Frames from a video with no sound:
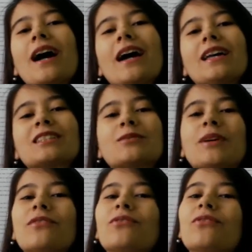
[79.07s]
I asked
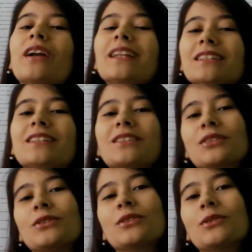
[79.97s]
my friends
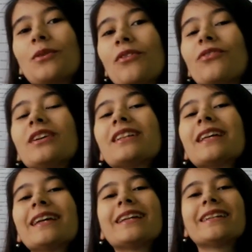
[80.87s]
to fill
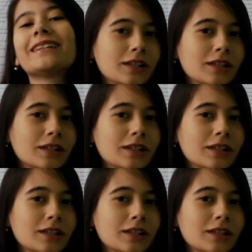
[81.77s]
in.